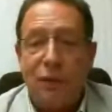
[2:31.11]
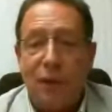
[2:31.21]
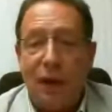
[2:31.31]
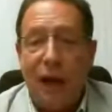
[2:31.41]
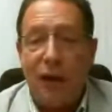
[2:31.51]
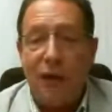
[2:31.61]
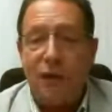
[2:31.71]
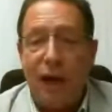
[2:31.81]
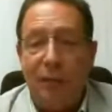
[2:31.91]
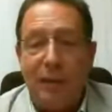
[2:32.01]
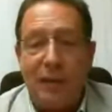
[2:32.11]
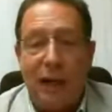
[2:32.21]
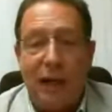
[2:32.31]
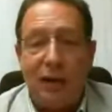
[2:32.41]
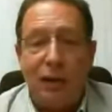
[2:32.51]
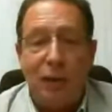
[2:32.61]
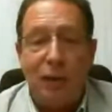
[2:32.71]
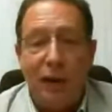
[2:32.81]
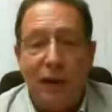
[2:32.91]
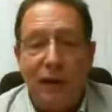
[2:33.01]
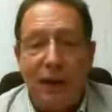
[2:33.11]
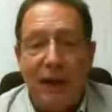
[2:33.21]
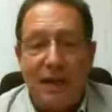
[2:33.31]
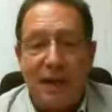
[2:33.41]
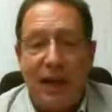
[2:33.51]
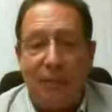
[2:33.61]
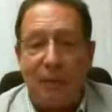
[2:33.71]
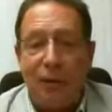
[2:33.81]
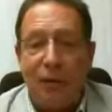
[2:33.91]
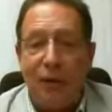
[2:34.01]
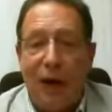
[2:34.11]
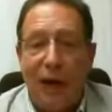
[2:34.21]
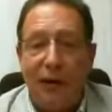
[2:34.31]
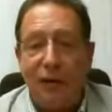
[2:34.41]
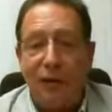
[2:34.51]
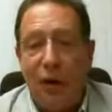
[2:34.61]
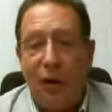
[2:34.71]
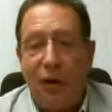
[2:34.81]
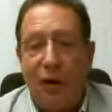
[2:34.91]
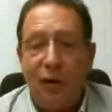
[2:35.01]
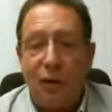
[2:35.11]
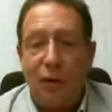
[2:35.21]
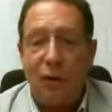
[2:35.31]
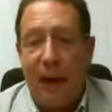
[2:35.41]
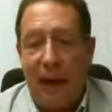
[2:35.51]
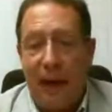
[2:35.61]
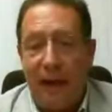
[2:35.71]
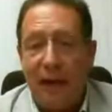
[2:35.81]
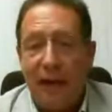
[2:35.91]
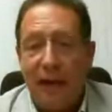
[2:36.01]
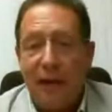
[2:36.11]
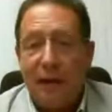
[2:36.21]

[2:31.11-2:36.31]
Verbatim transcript: As your coach, I won't be telling you that as a couple you're right, wrong, good or bad.